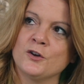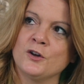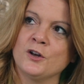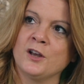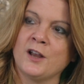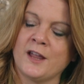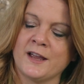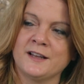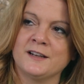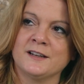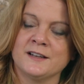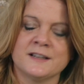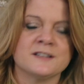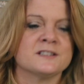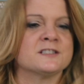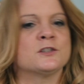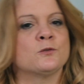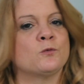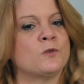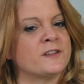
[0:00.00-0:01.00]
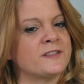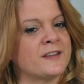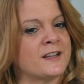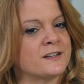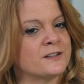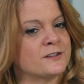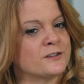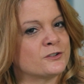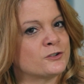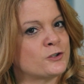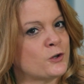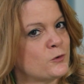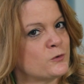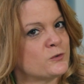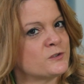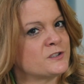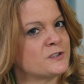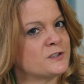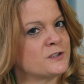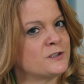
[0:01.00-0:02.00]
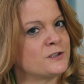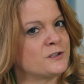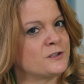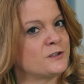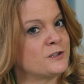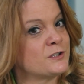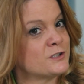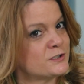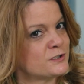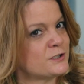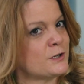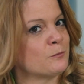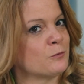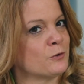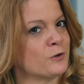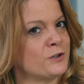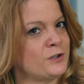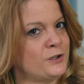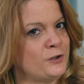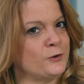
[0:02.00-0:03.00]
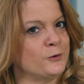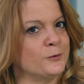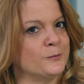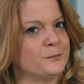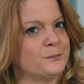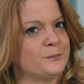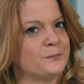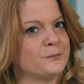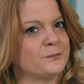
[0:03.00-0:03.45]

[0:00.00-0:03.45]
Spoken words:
likely is the one that chose the stubborn you.